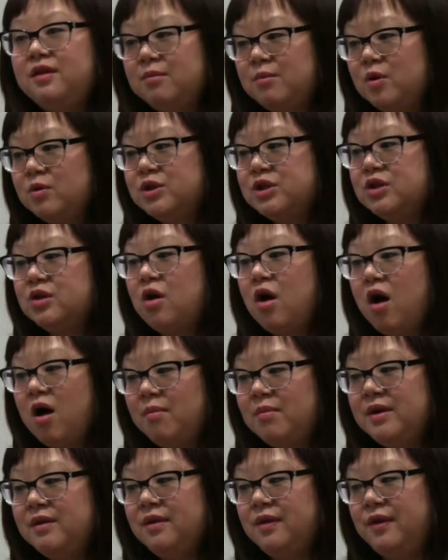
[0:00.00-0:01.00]
most
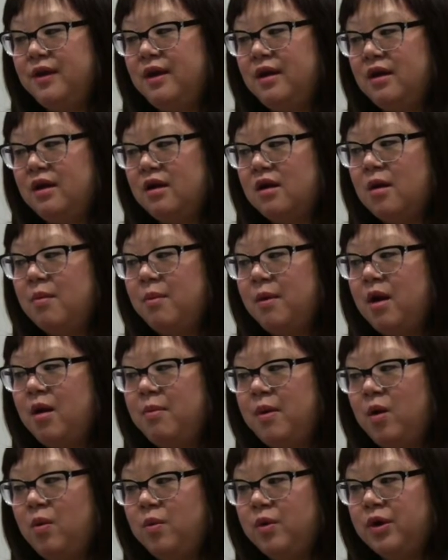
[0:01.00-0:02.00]
common thing
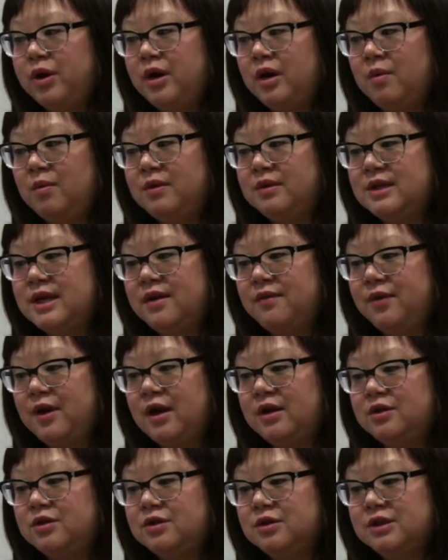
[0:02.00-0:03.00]
about working with deaf
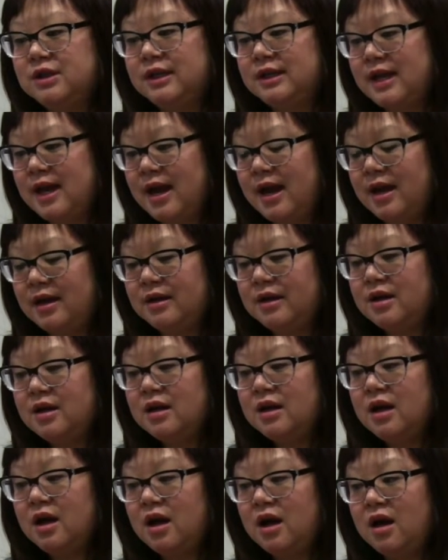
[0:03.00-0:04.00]
actors, again,
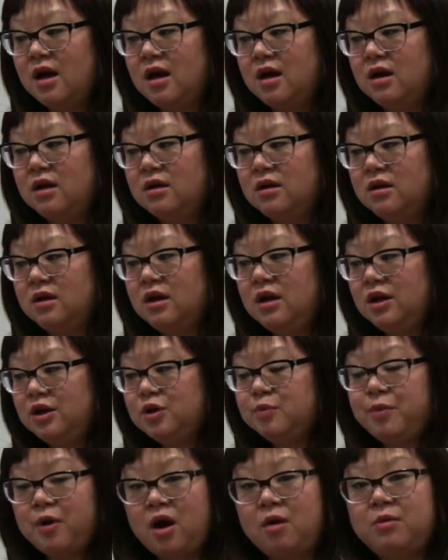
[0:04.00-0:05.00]

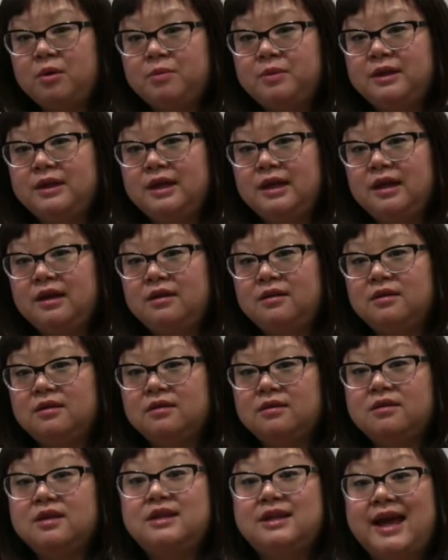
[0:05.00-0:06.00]
is probably
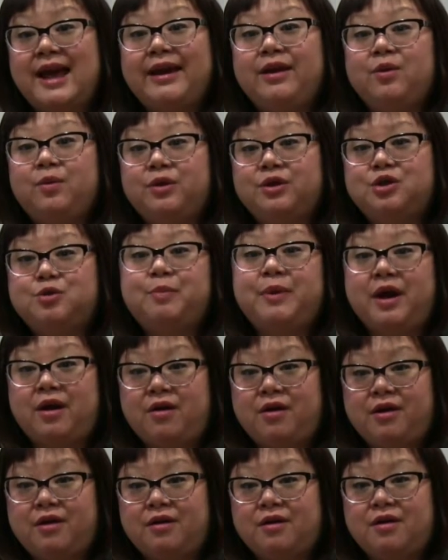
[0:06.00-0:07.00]
the language
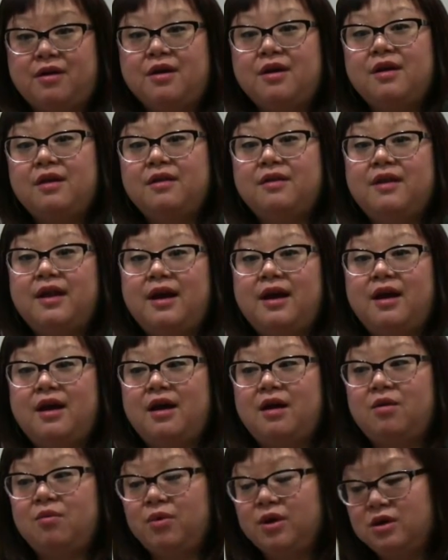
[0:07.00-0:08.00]
barrier,
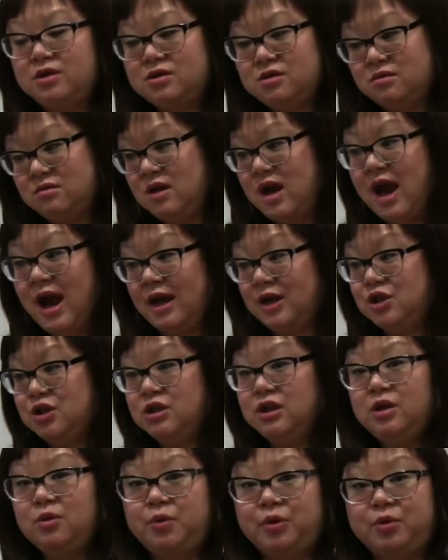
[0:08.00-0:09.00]
that
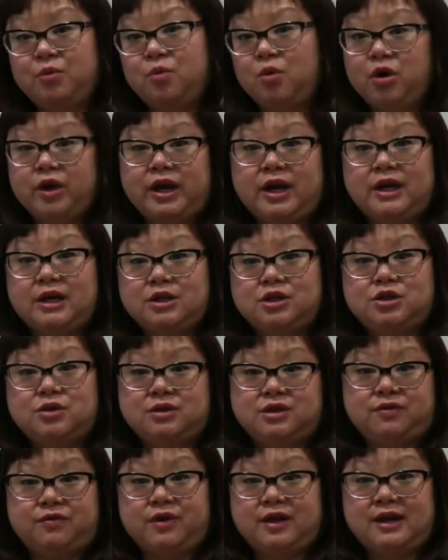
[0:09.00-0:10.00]
we're working in 2
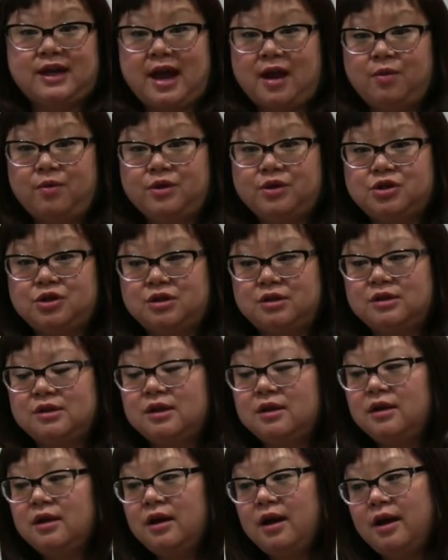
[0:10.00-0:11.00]
different languages.
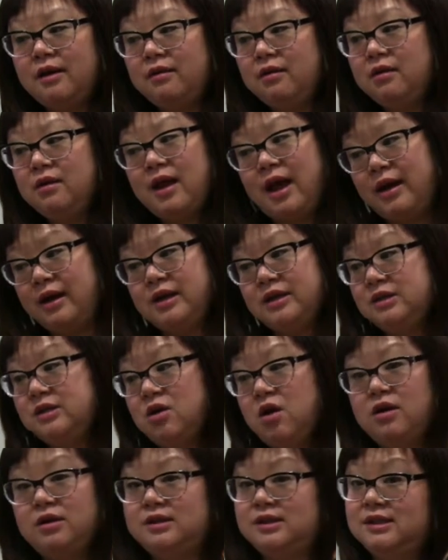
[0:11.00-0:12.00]
And that is
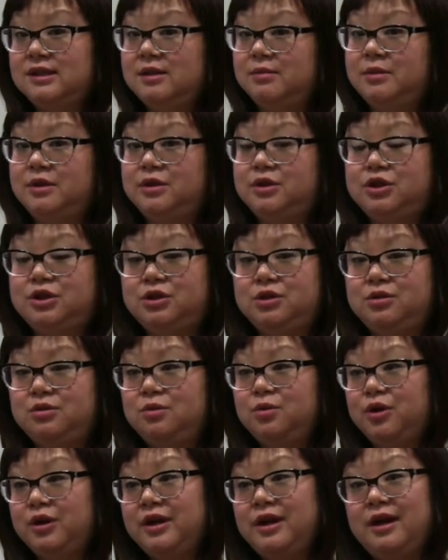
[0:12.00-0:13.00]
not dissimilar to
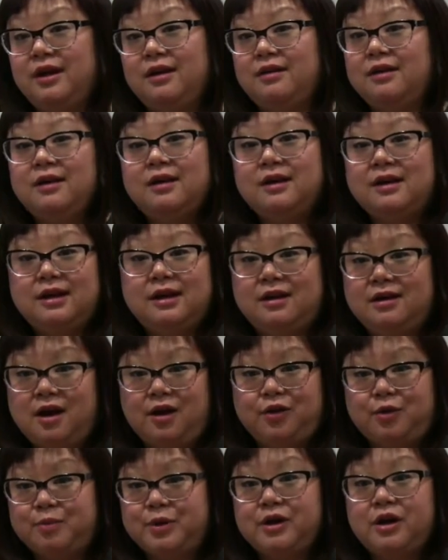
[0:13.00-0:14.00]
working in
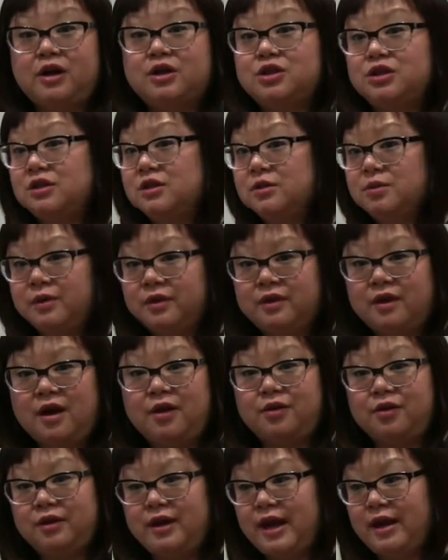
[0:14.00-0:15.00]
other productions with
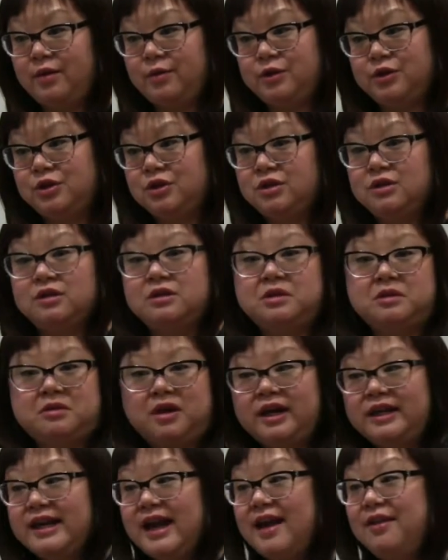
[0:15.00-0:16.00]
other languages.
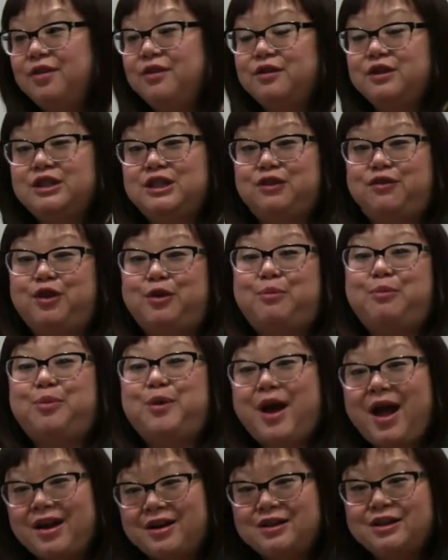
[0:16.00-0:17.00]
Again, there's different
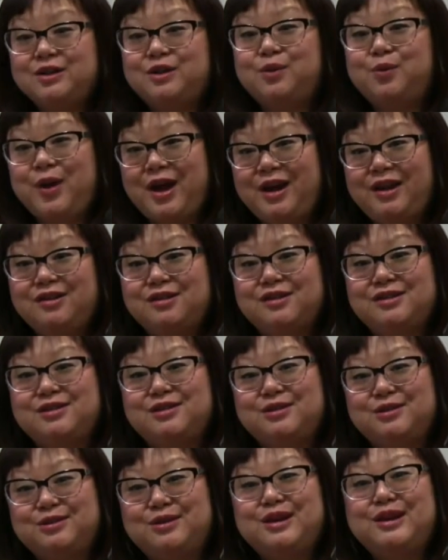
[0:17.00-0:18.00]
practical ways
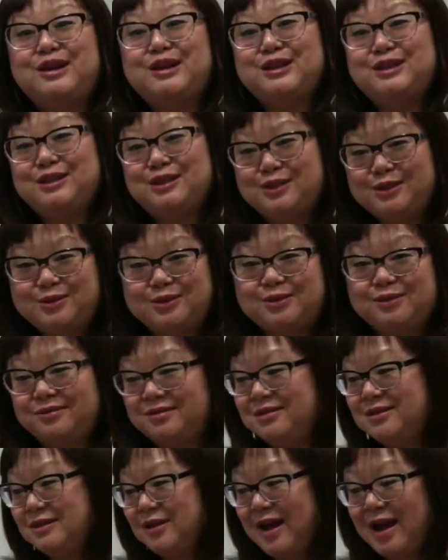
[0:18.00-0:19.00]
to
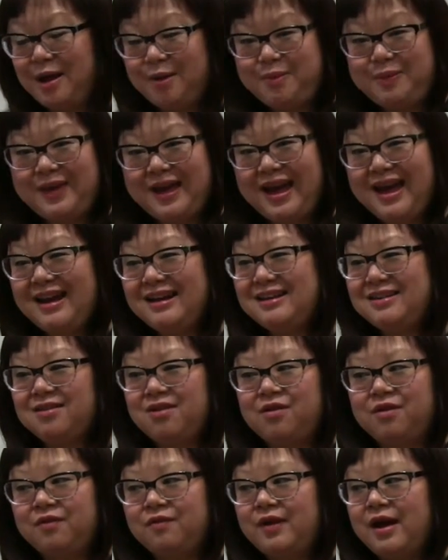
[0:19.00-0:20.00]
help that and
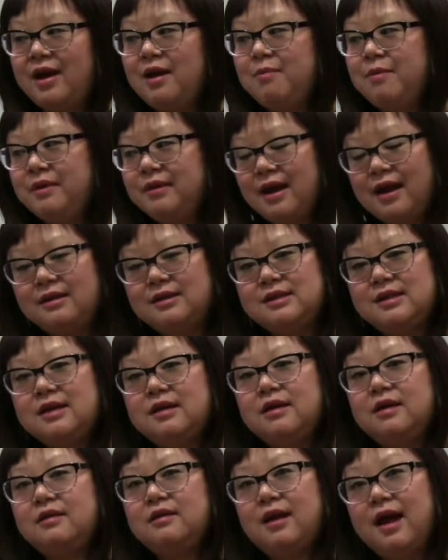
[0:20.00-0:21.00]
all of that, but
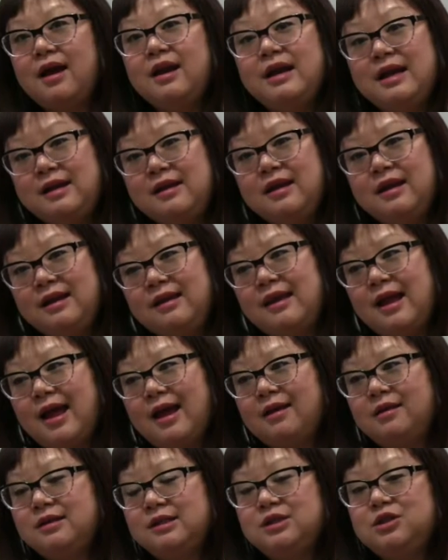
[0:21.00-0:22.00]
that in
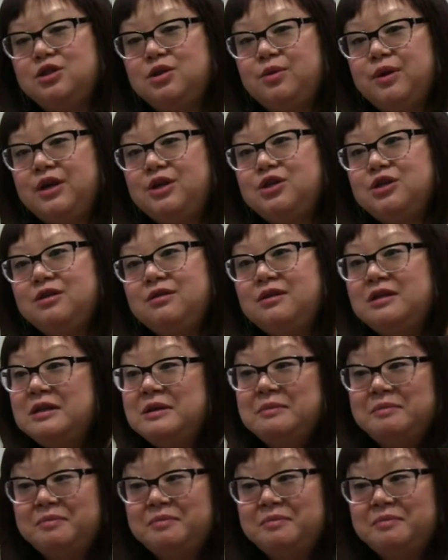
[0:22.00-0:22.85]
that situation,